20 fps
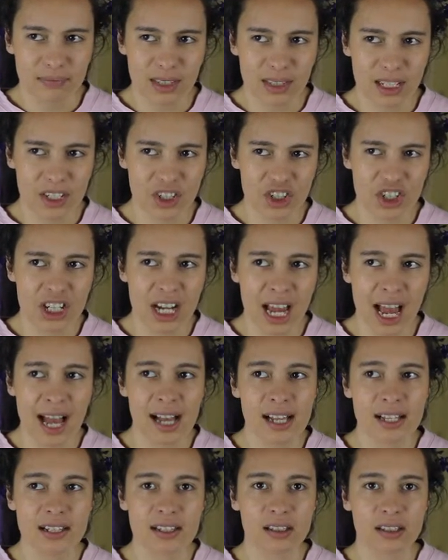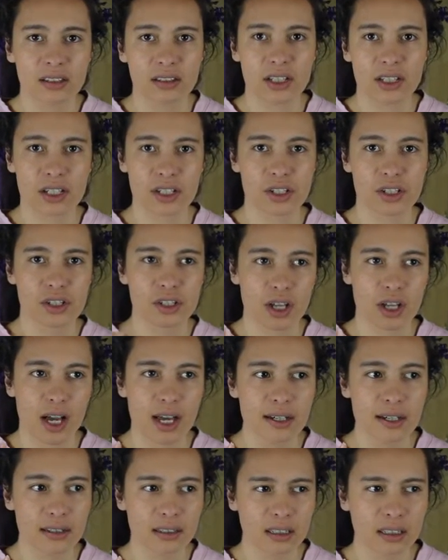she has the
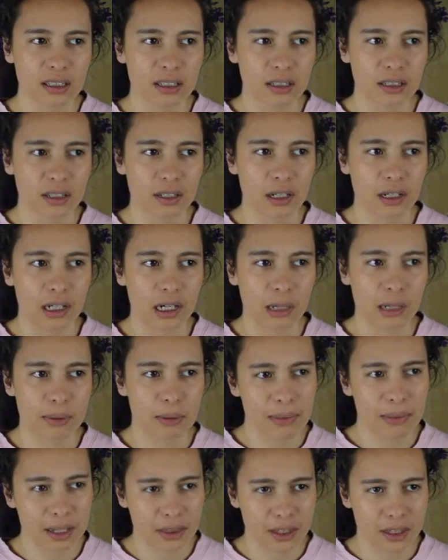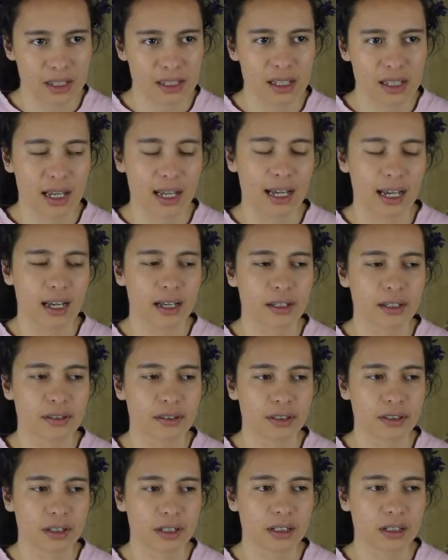sun, Prometheus, and
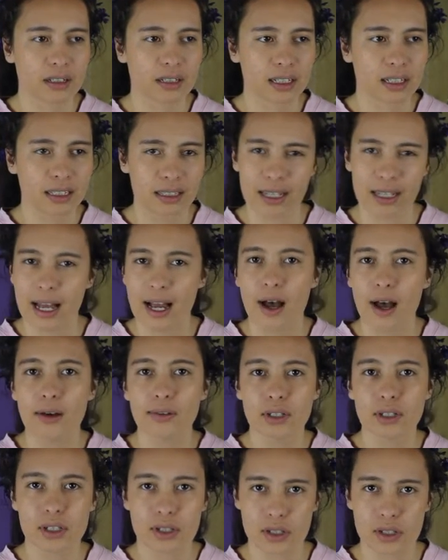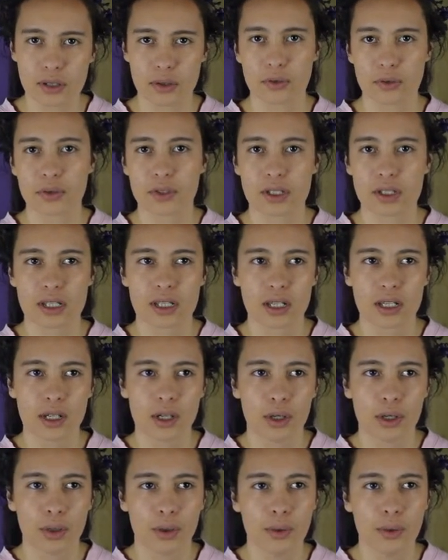the cloud, Zeus,
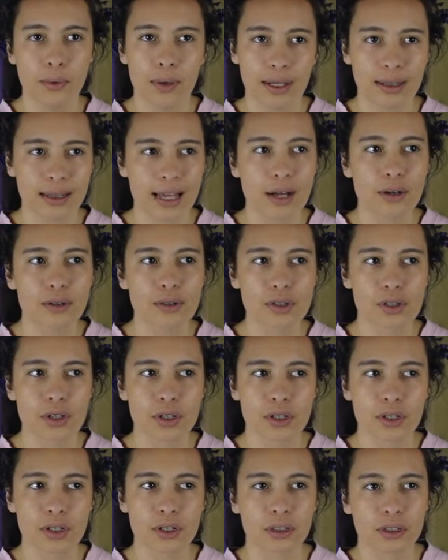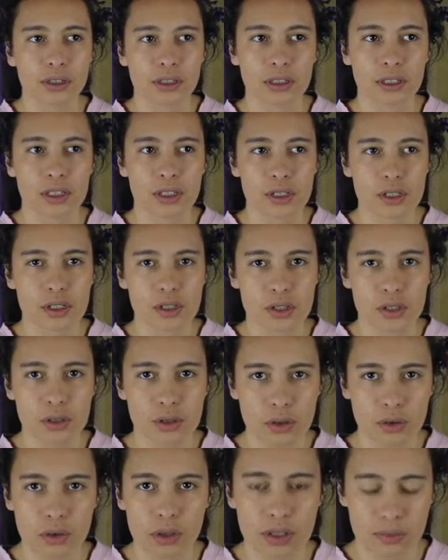who allows her to
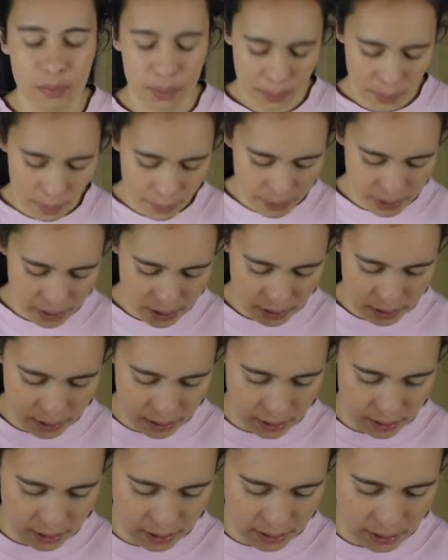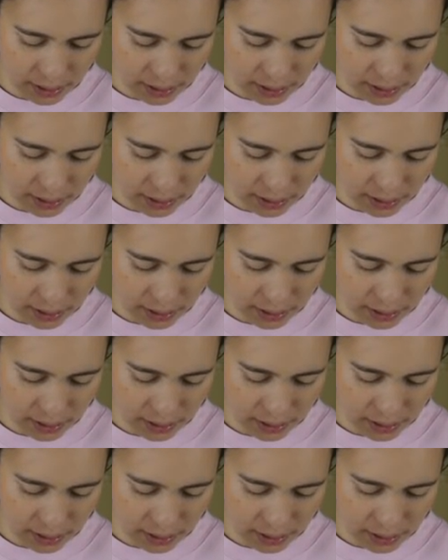do what was Zeus